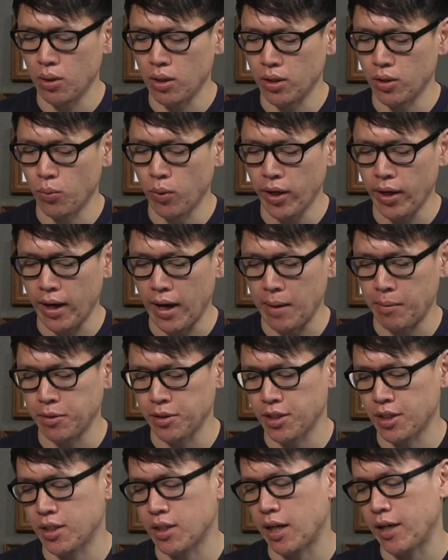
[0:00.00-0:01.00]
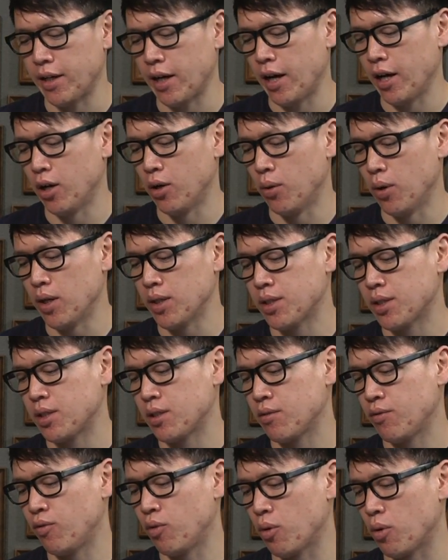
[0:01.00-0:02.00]
uh, the way Apple's designed
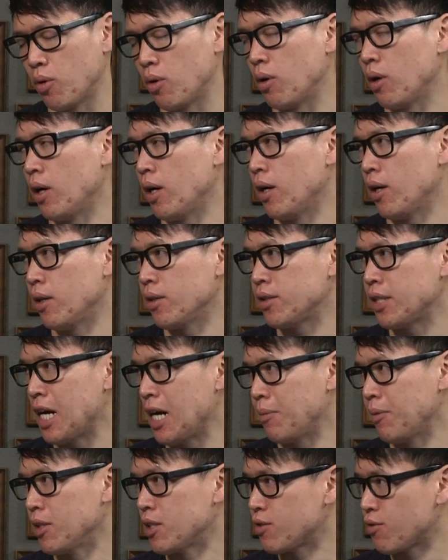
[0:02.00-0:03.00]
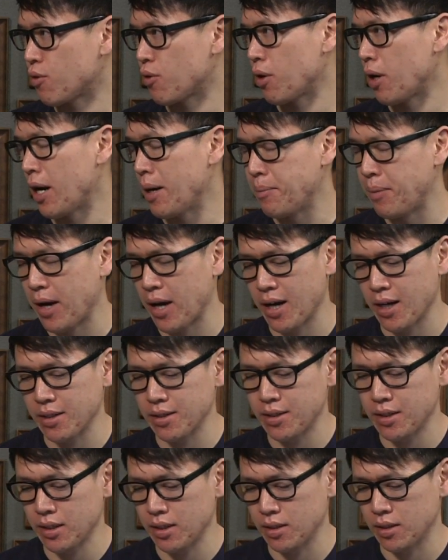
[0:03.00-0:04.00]
iOS for uh, tablets, for their
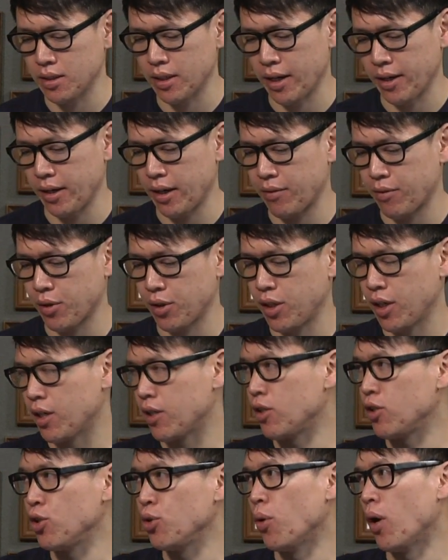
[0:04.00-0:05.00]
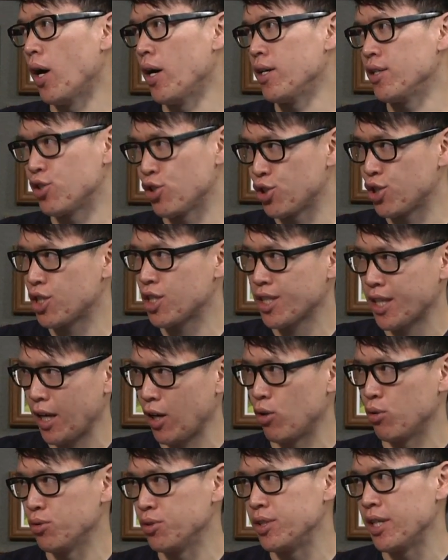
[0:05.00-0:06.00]
iPads, is that everything in the U I is just
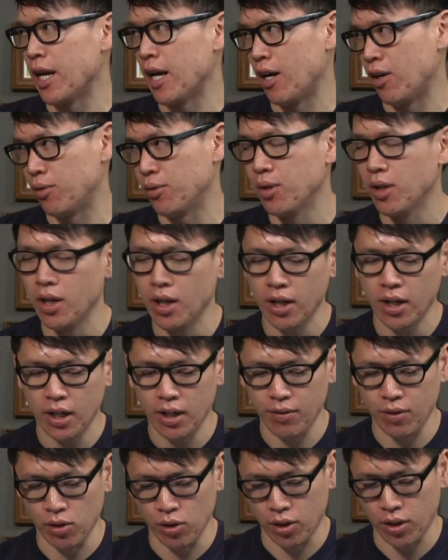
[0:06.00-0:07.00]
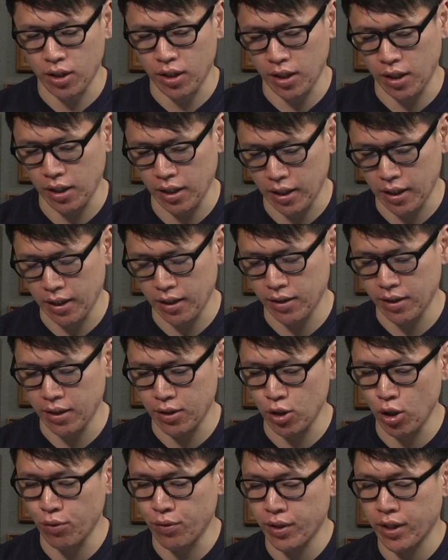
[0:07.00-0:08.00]
scaled down. Yes. If you look at the, uh, the
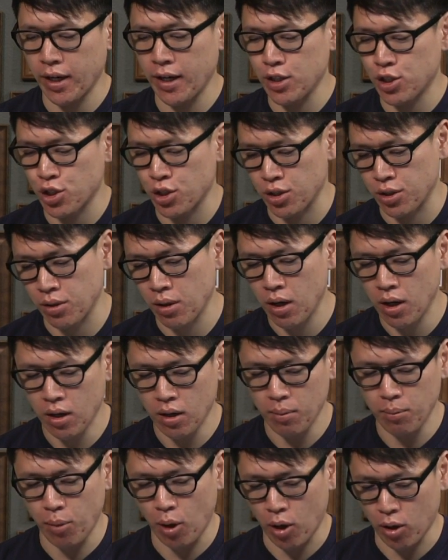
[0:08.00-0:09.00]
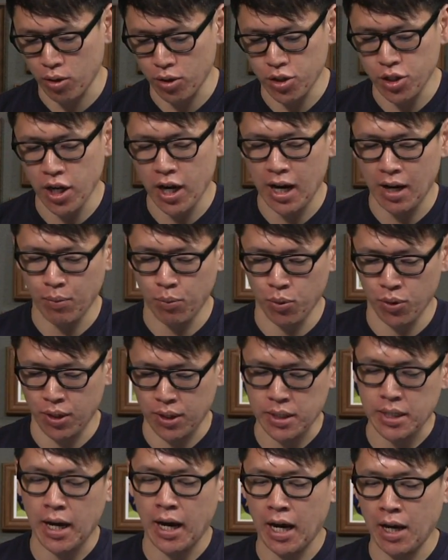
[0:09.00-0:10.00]
notification bar on top where the
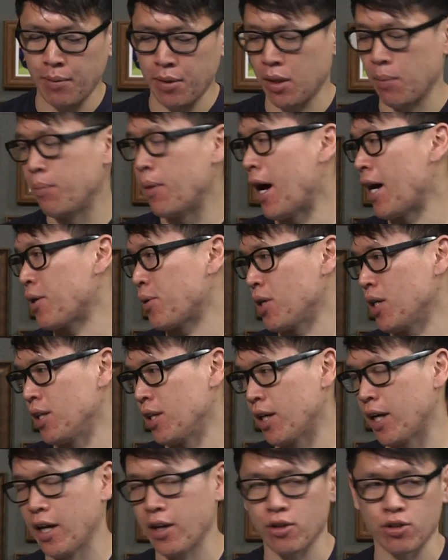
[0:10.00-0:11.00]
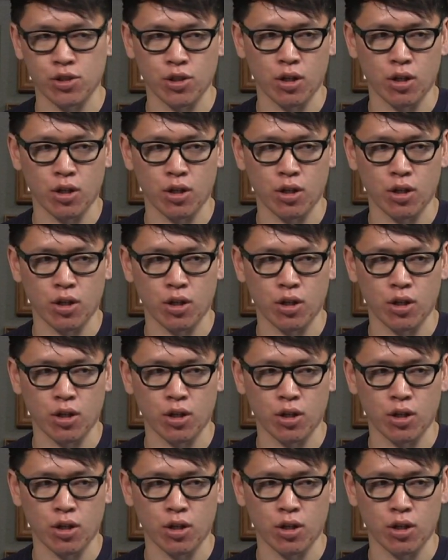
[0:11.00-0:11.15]
time and the battery indicators